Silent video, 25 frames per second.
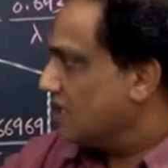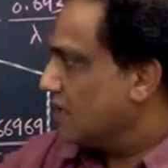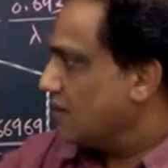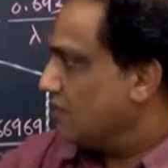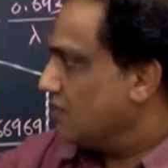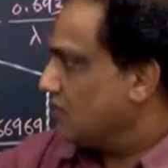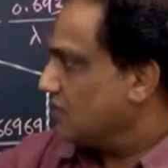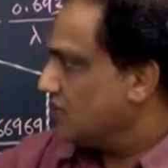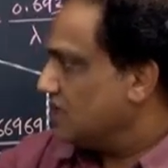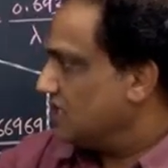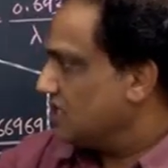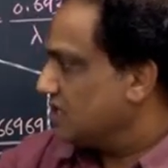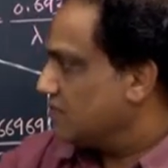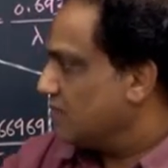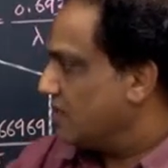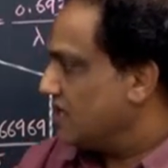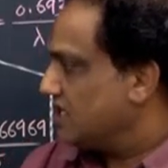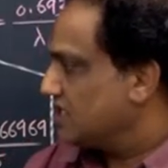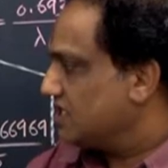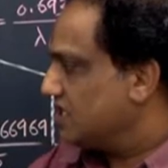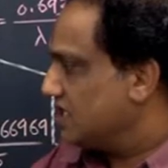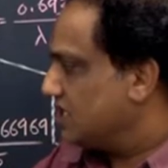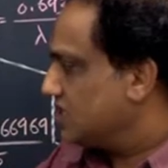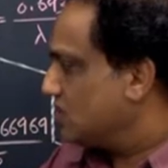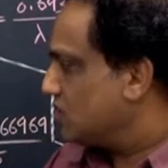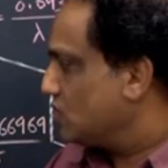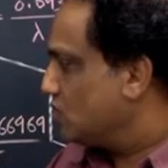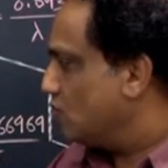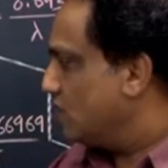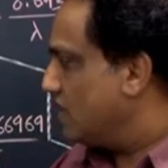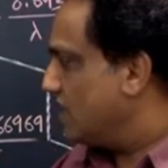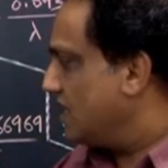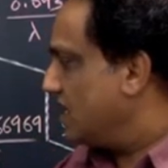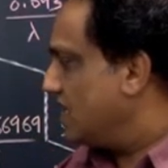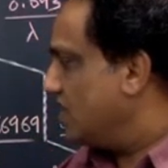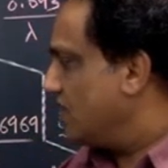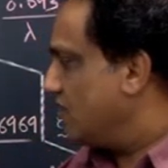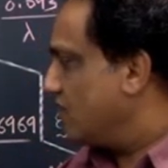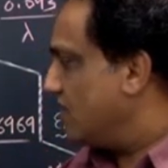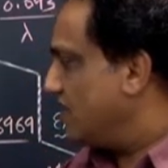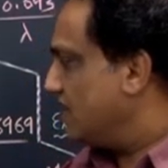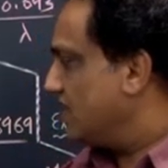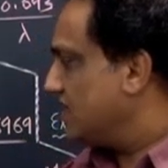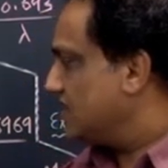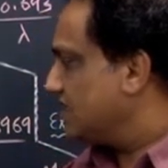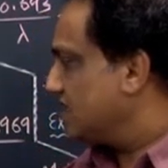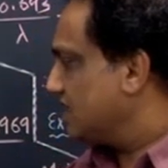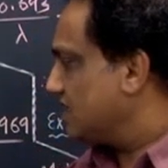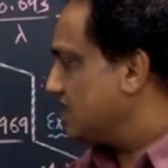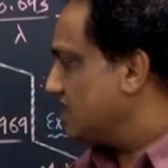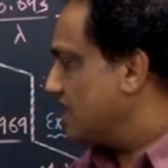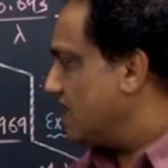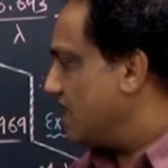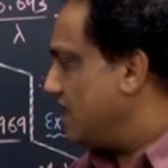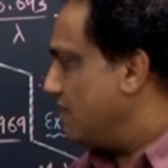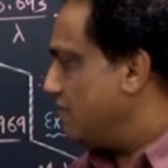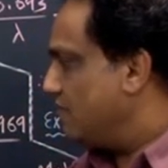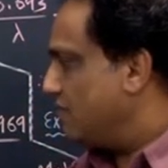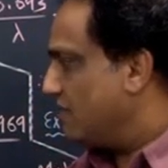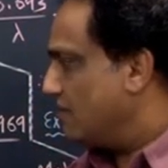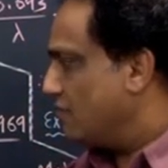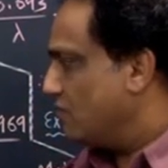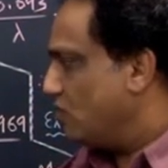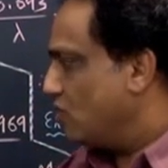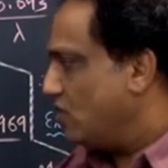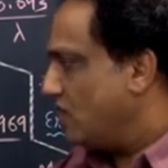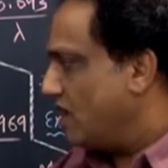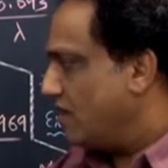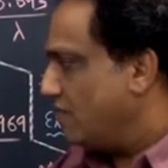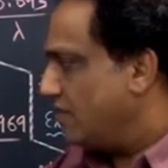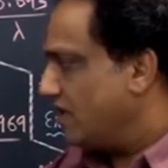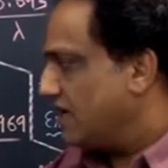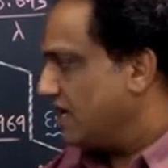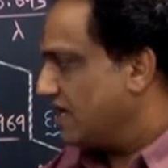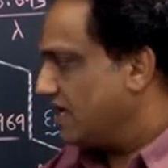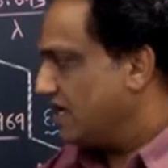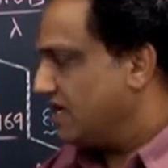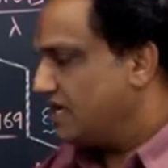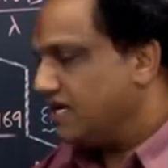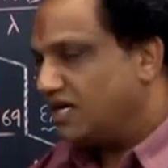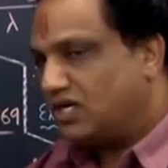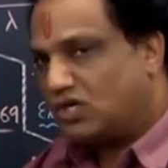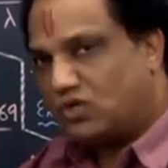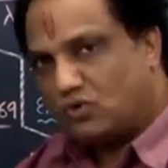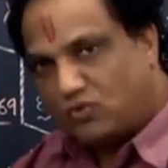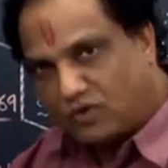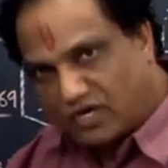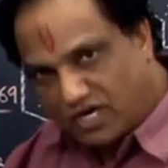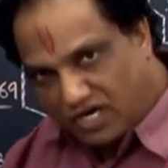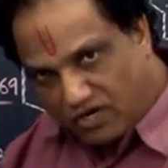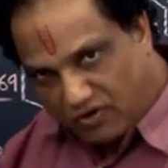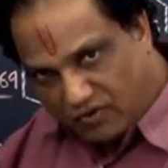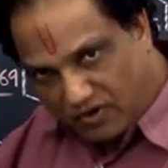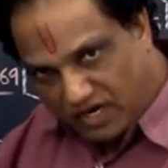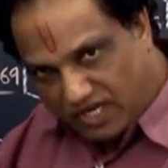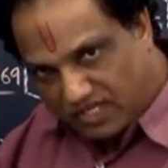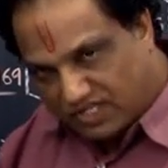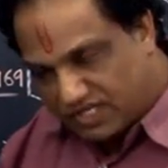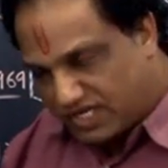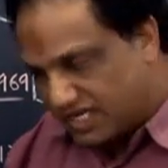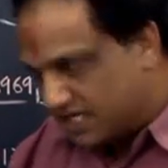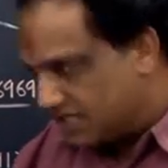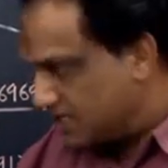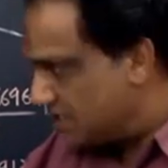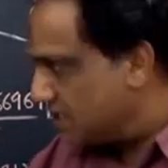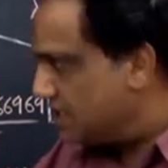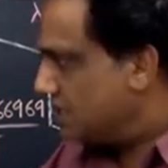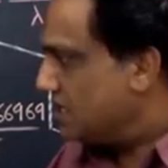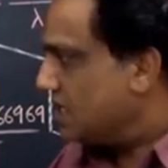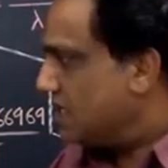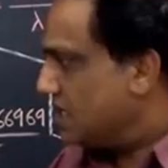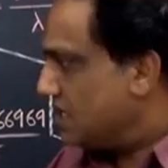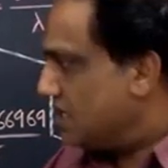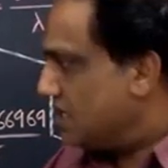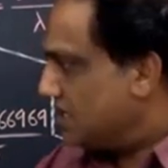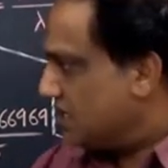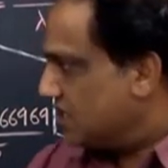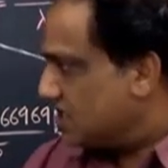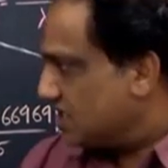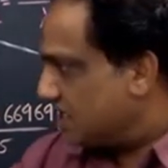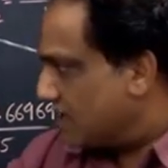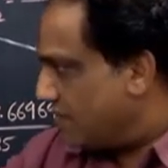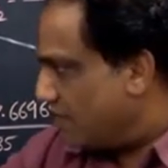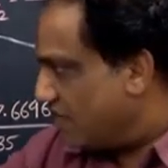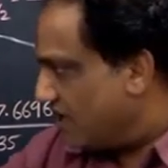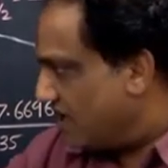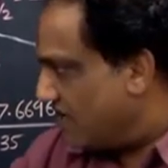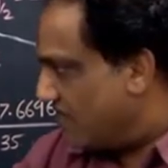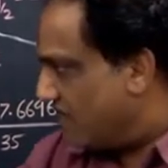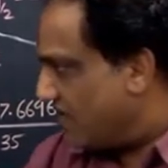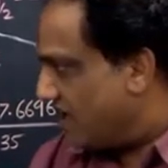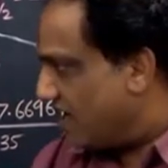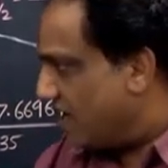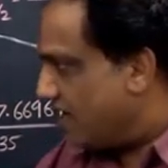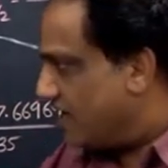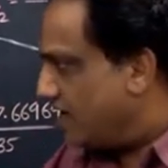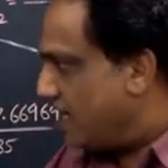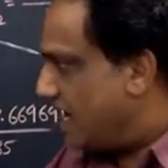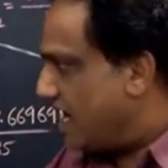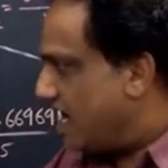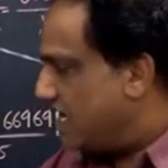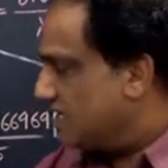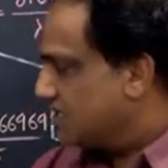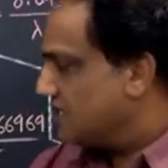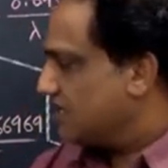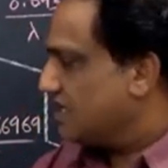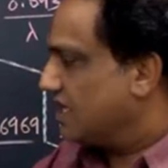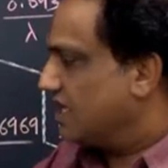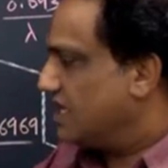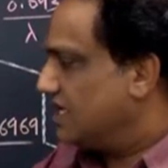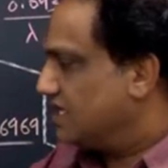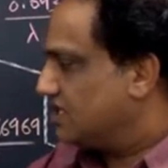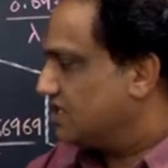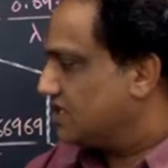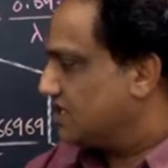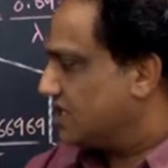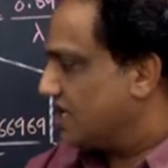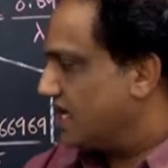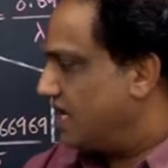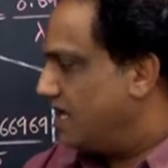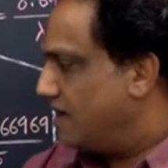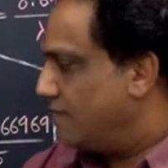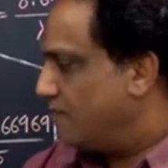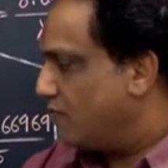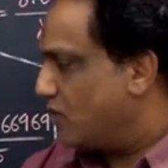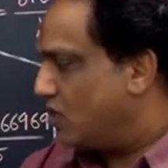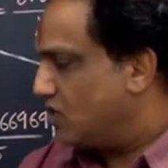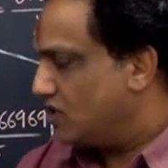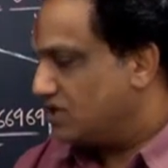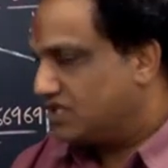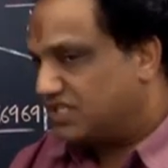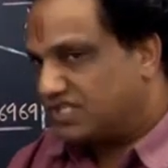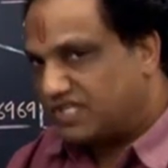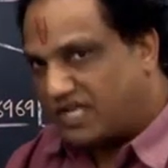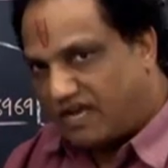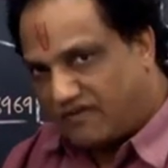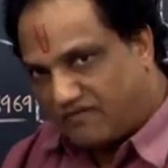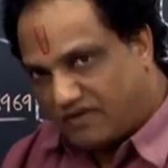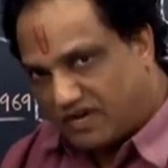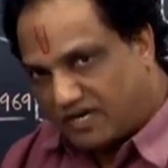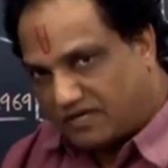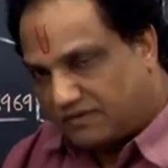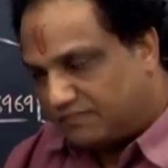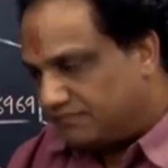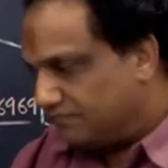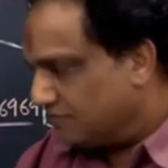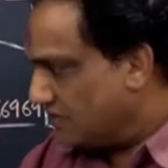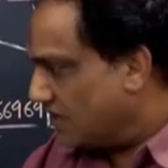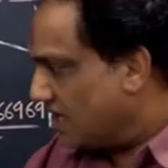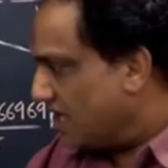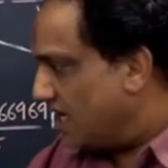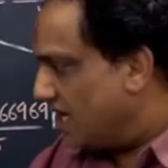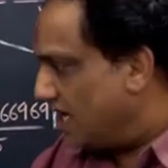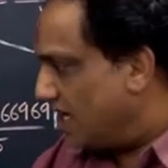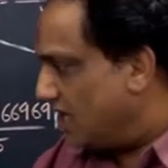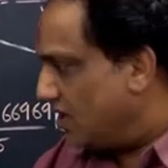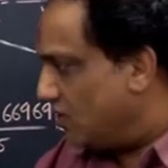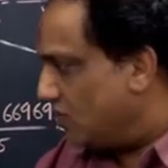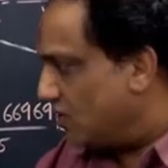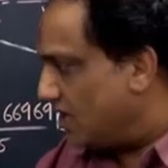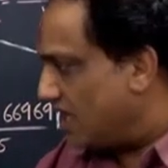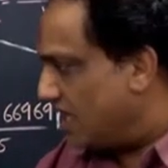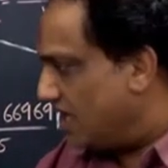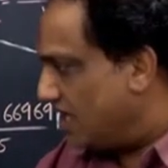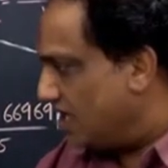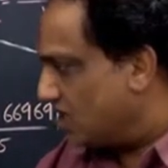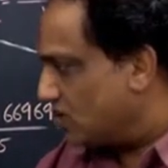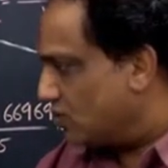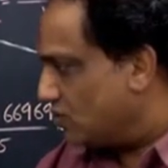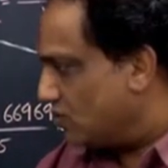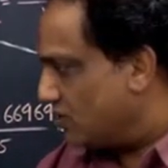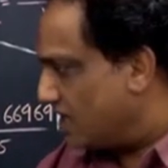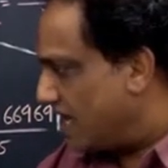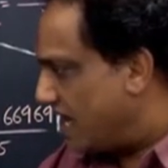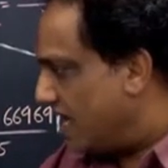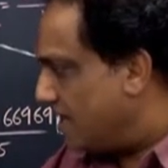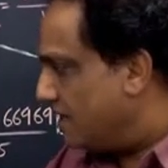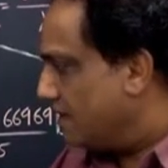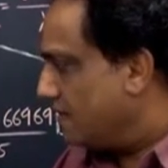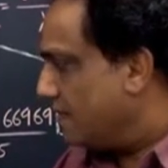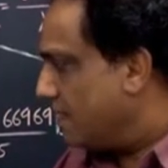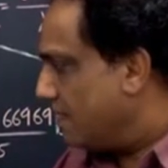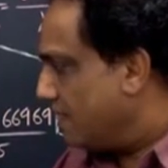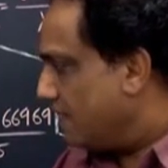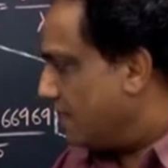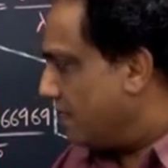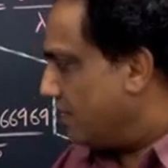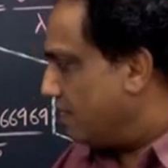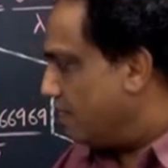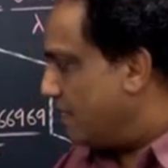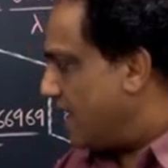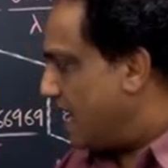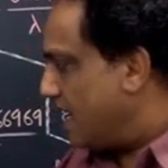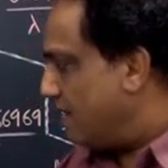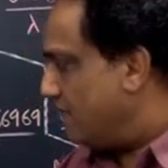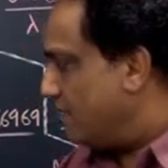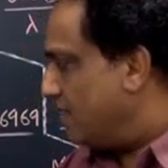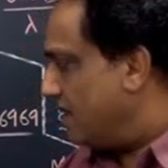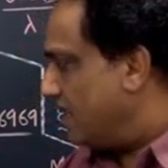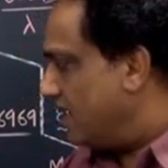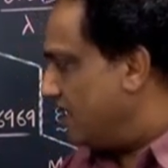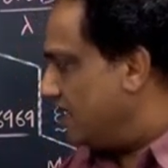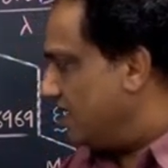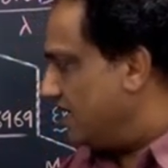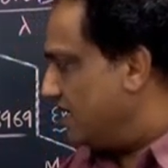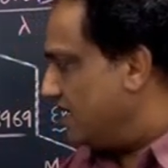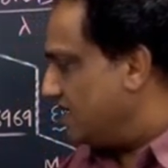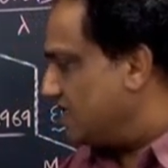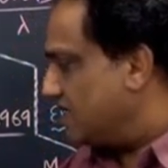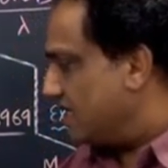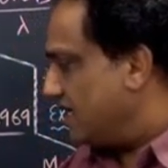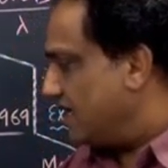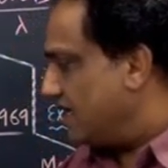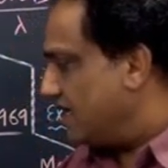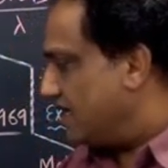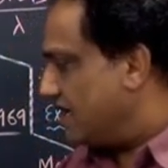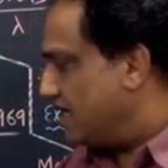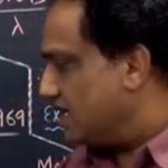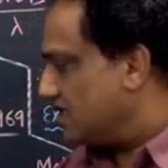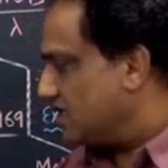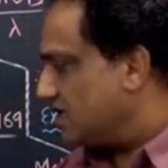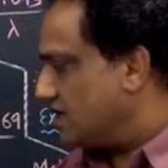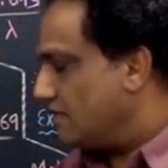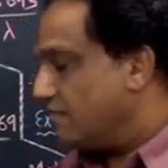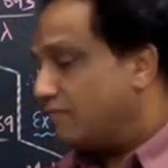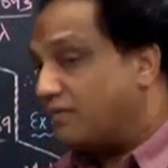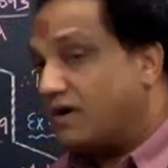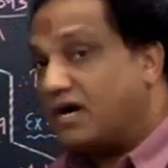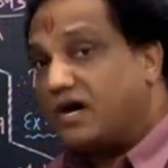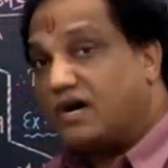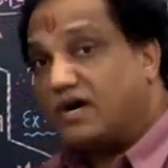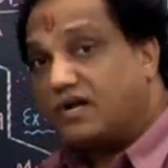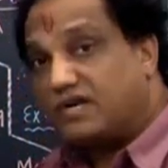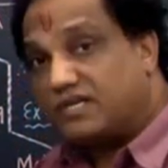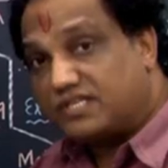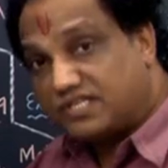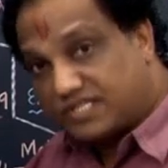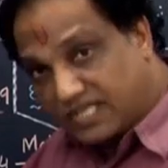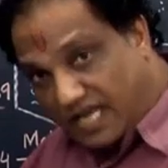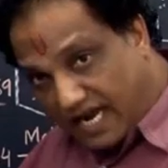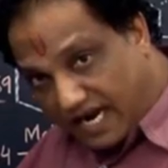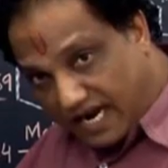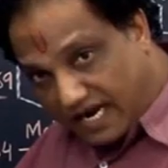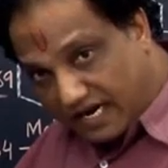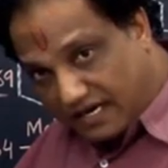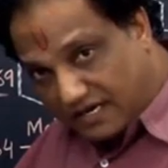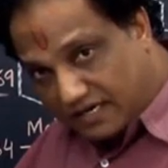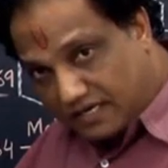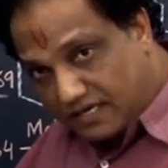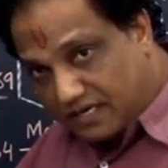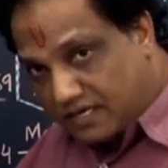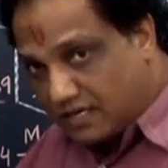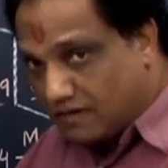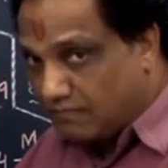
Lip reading: Come on, this mass is 226 gram per mole. I am writing here 226. Simplify, answer is 3.7 into 10 is to 10, that many disintegration per second.